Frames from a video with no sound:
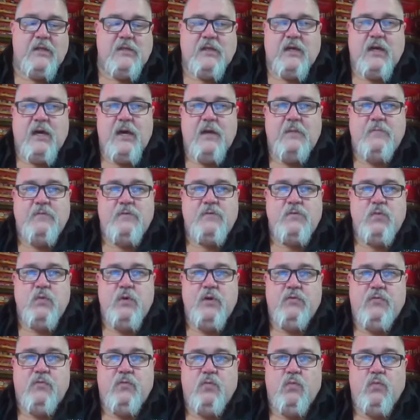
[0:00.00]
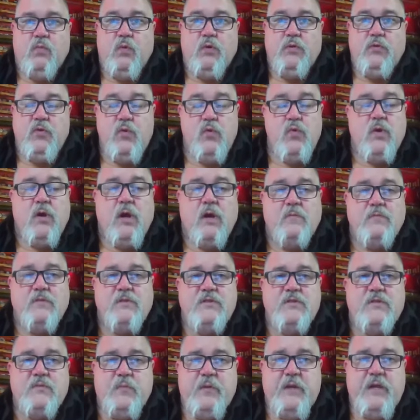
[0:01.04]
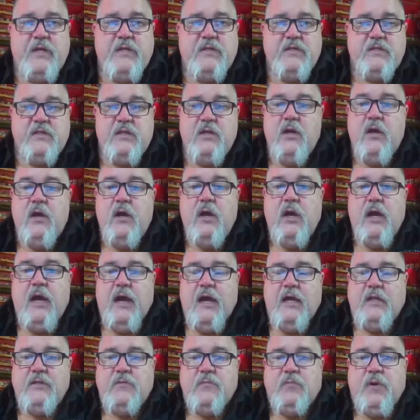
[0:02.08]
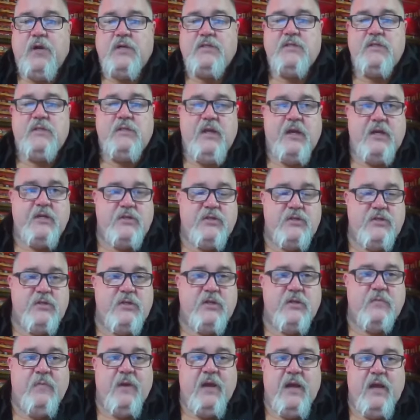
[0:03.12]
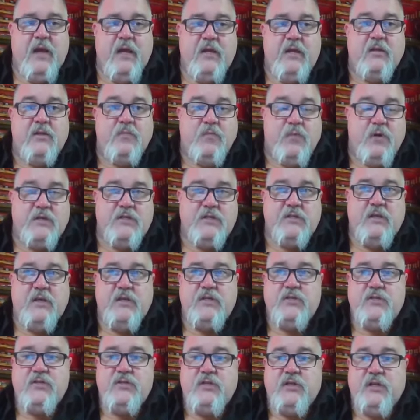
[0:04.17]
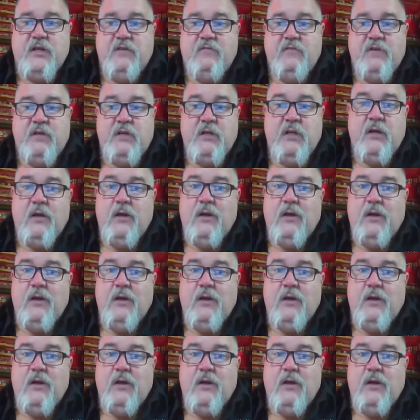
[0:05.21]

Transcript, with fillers: of times with with who comes and speaks and the presentations that are made and the presentations that are given,